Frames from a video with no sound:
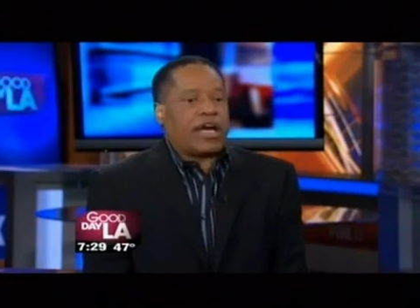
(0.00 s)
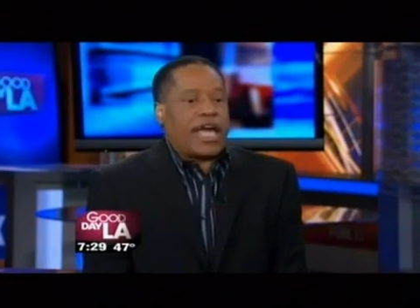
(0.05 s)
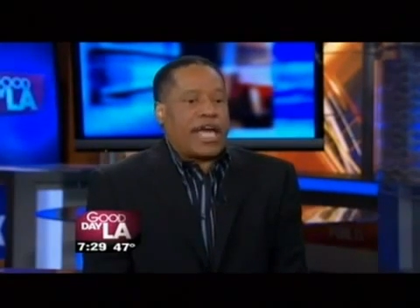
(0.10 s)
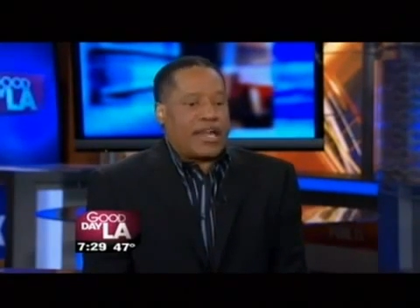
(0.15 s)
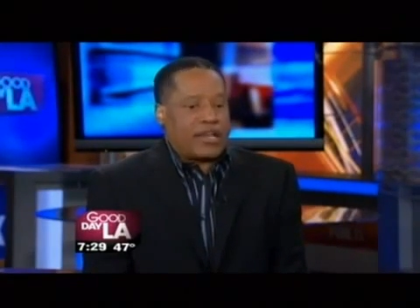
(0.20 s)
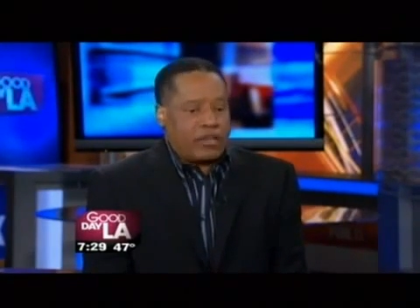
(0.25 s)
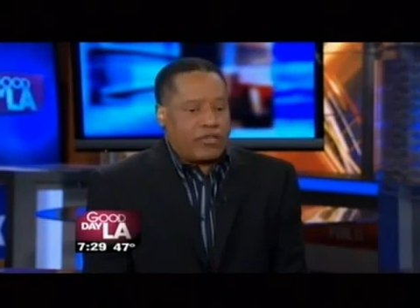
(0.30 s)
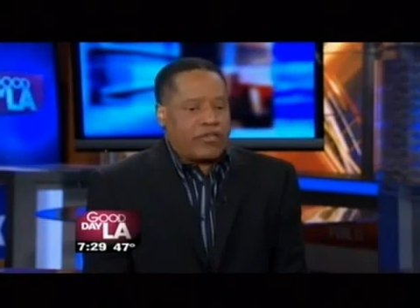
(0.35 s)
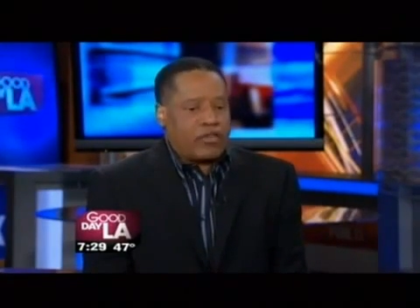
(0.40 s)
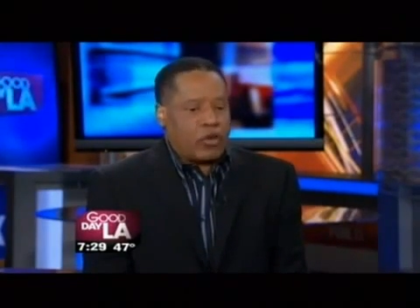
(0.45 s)

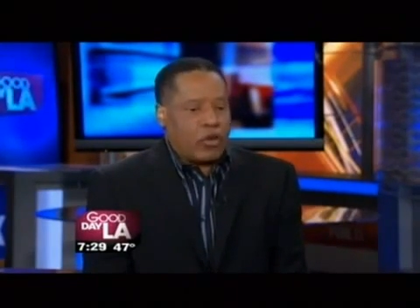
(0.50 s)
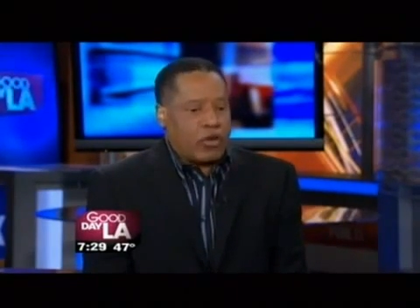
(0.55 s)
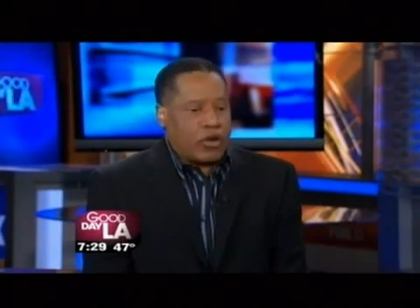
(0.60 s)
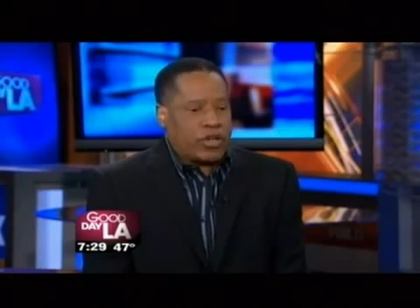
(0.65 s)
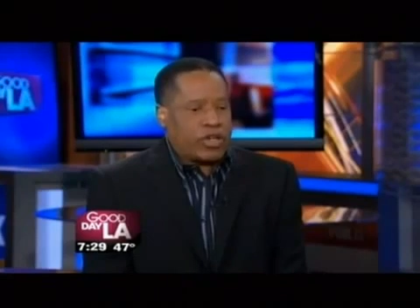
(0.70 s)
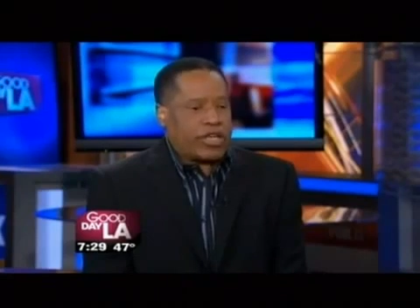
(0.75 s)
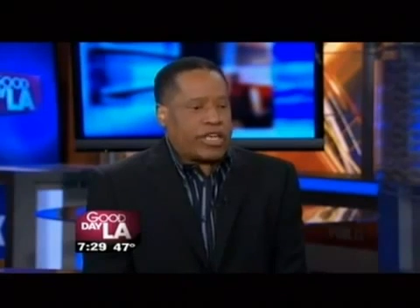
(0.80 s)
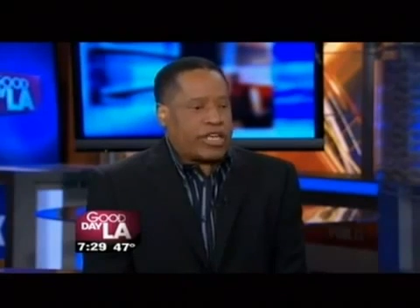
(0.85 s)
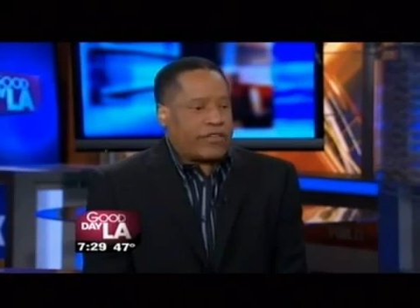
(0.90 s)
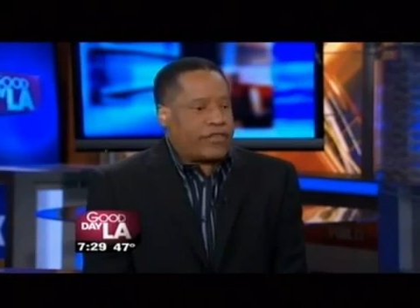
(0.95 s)
And in
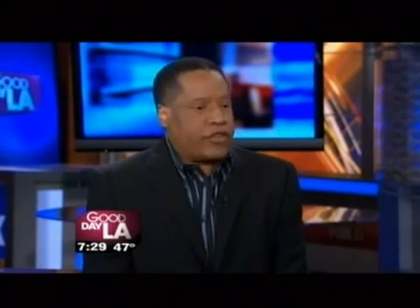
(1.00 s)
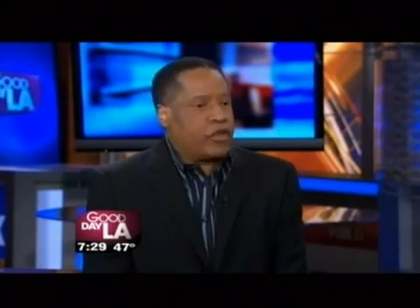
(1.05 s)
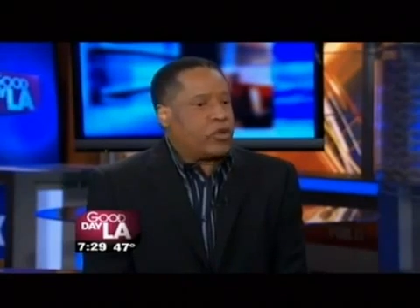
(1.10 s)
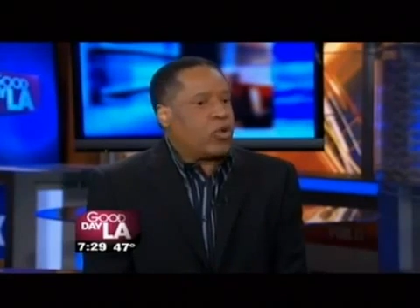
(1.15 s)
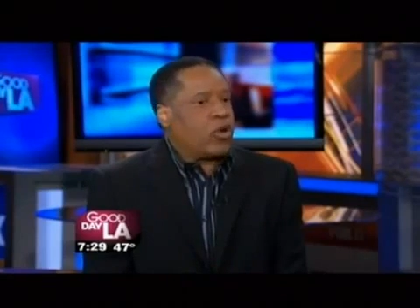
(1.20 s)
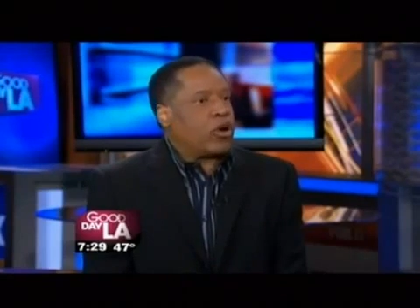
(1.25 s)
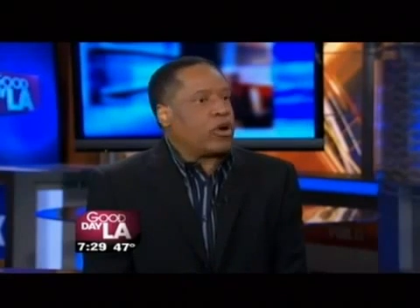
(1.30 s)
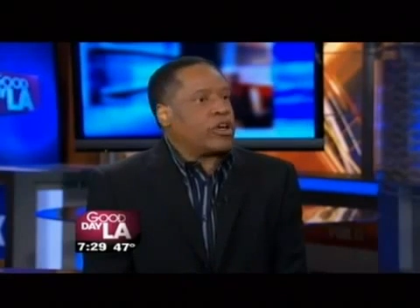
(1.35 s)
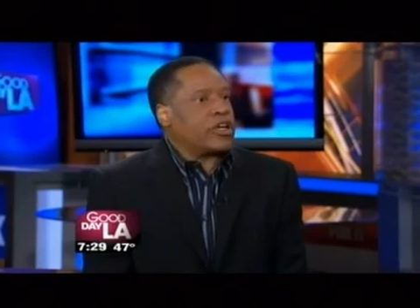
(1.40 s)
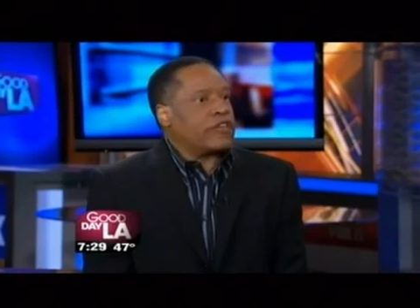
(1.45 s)
Florida,
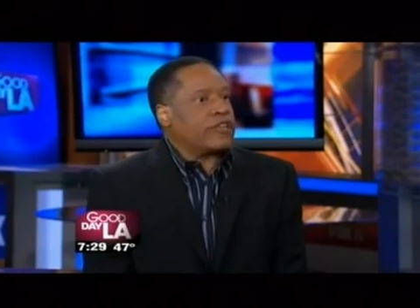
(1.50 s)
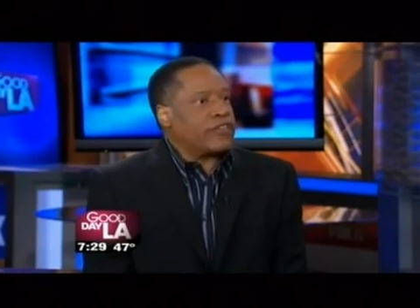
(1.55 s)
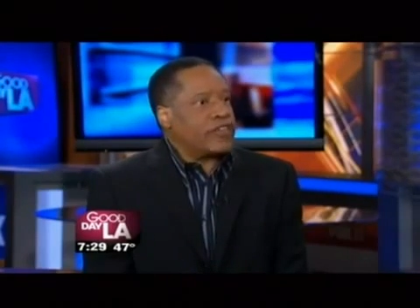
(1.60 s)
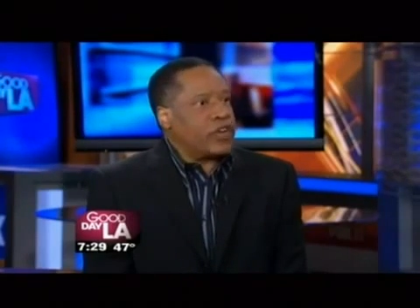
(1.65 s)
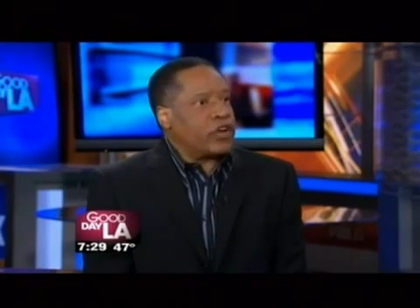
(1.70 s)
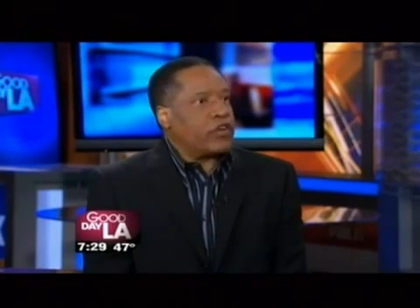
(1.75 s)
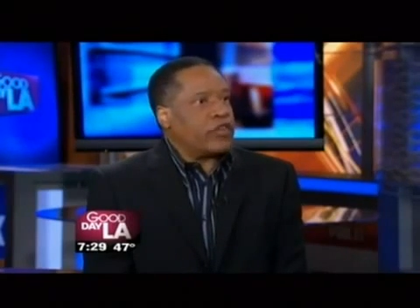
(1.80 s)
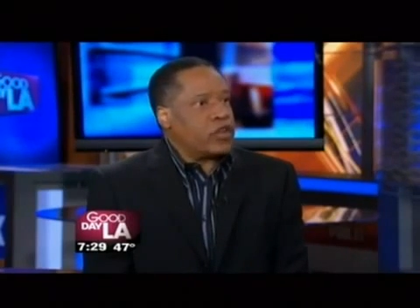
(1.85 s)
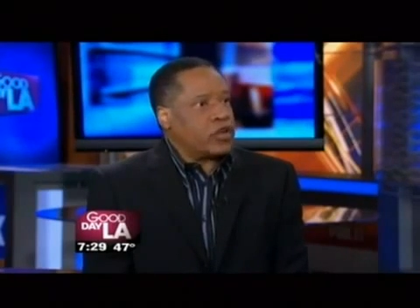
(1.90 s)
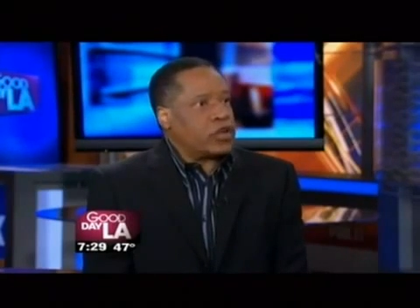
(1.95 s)
if you
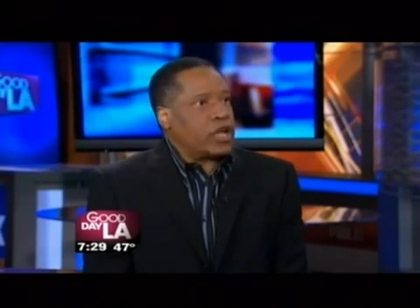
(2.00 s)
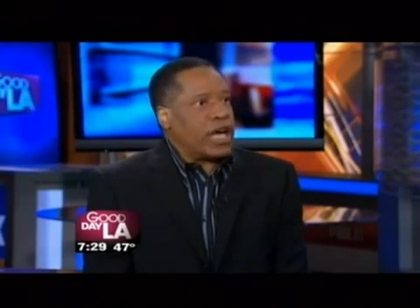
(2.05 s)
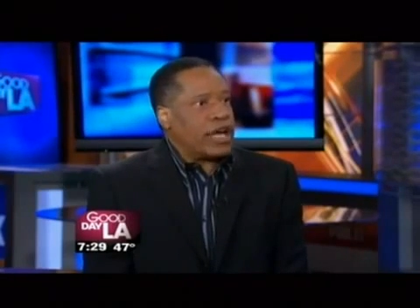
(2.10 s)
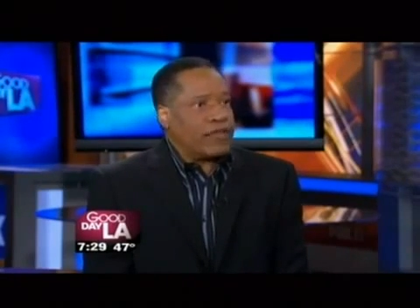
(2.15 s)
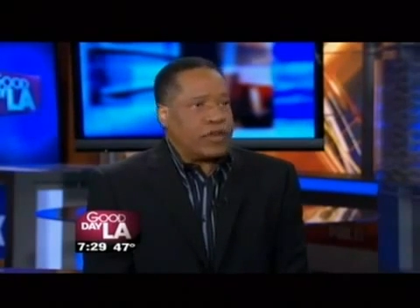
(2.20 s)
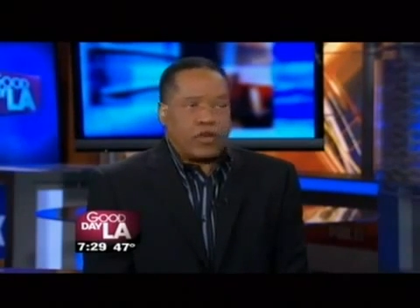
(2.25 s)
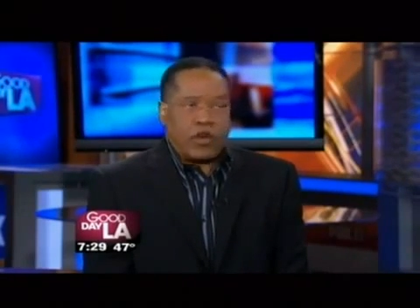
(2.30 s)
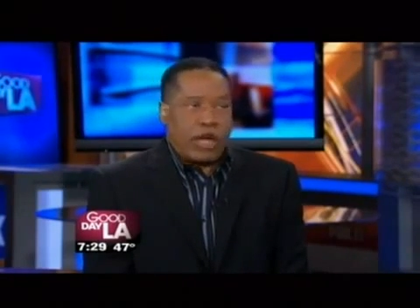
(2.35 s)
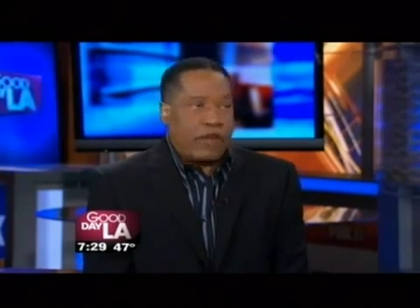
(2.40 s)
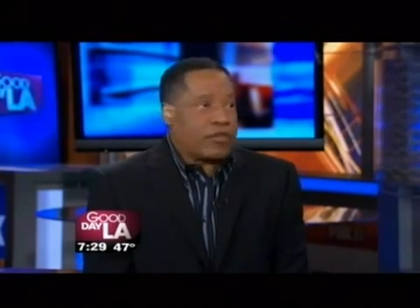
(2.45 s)
are in fear of
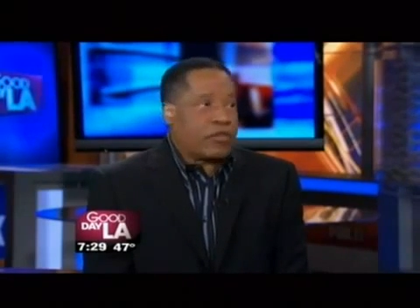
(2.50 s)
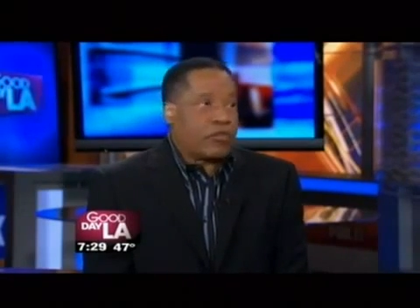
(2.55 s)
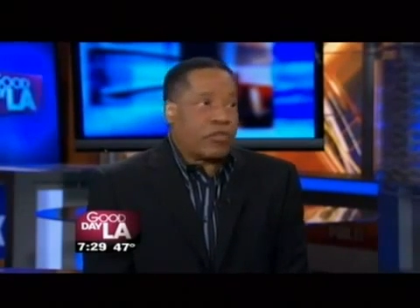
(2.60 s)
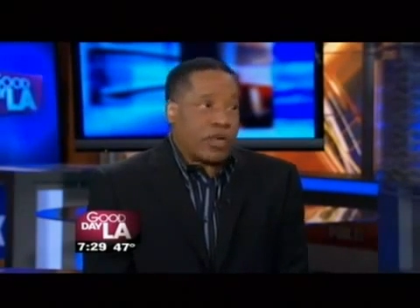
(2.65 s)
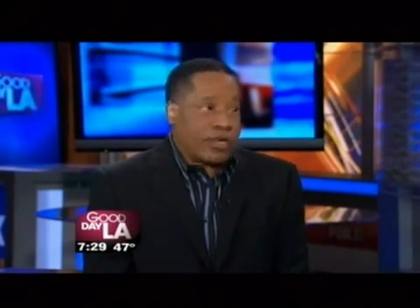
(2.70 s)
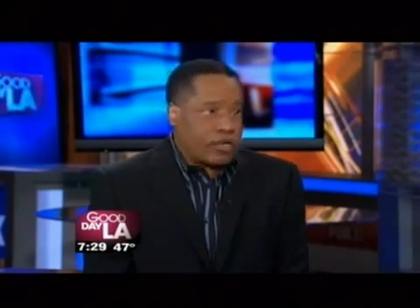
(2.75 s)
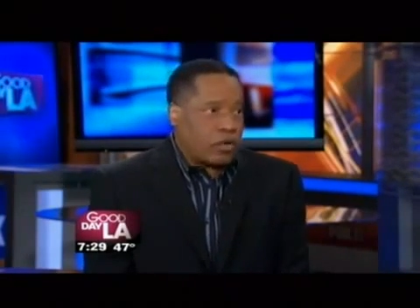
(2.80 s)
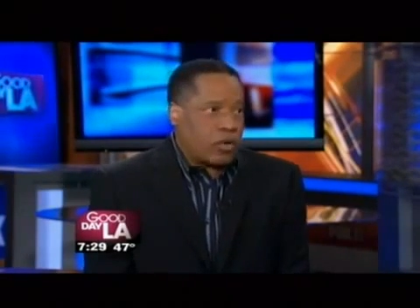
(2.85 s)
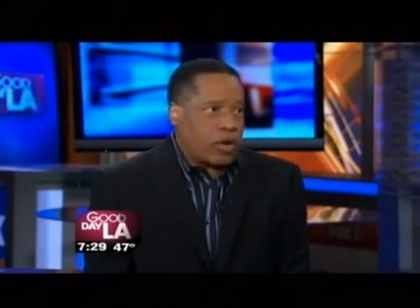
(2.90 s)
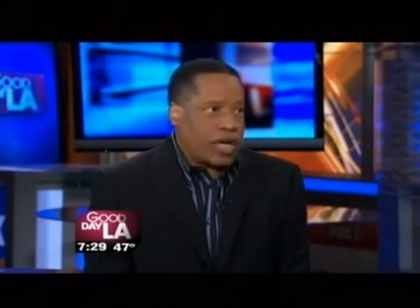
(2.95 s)
your life, you
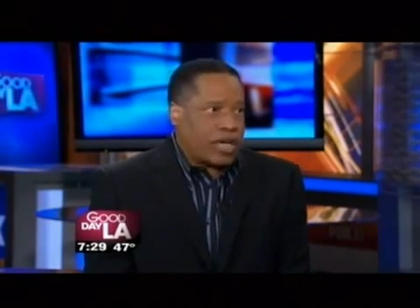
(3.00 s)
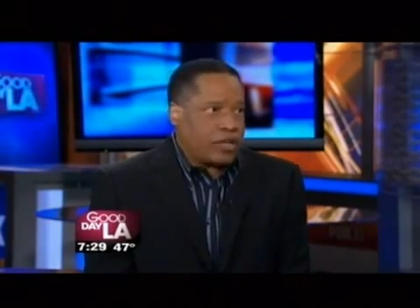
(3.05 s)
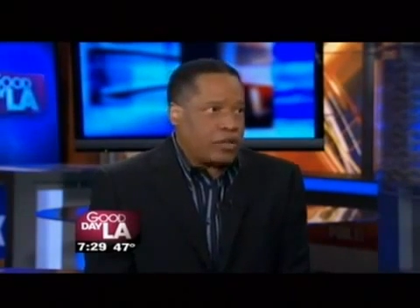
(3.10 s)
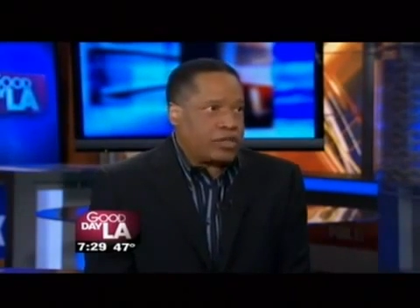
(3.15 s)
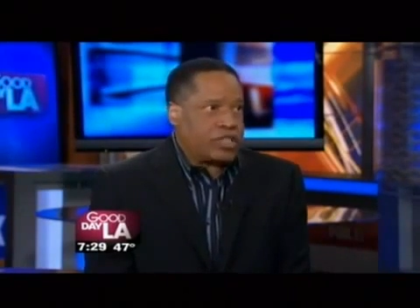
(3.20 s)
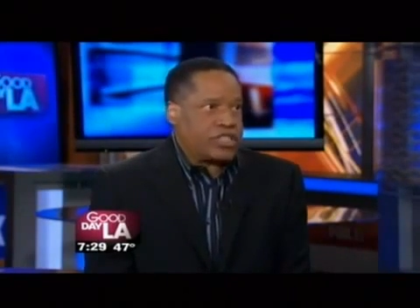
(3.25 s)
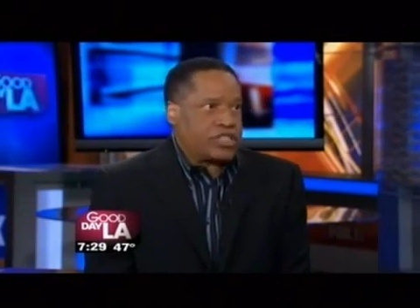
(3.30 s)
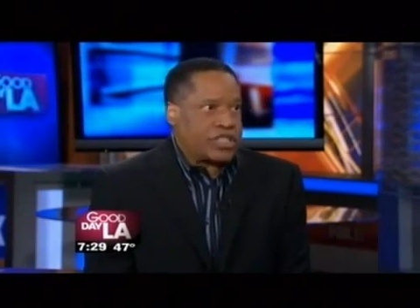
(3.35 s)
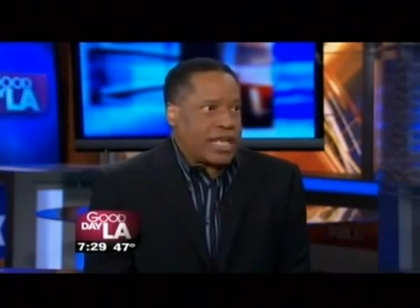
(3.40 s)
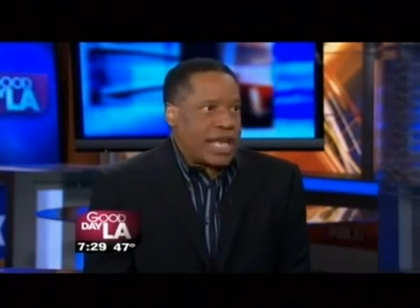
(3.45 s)
don't have to run away.